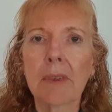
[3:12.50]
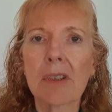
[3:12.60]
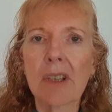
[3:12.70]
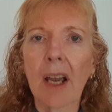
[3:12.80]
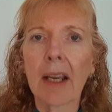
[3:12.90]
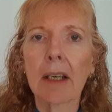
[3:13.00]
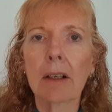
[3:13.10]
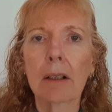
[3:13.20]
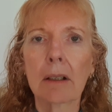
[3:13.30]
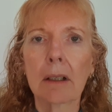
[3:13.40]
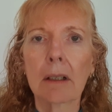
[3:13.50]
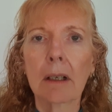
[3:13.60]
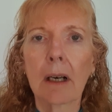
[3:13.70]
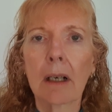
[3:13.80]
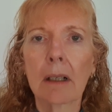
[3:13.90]
steak,
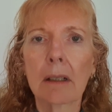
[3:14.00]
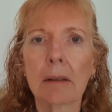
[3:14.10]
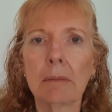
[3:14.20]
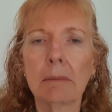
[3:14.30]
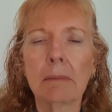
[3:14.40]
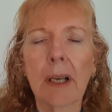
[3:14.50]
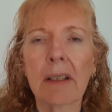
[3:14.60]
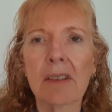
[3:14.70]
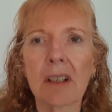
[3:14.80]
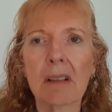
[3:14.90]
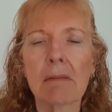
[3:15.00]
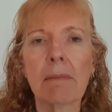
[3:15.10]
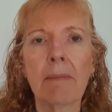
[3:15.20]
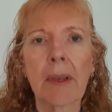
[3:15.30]
as in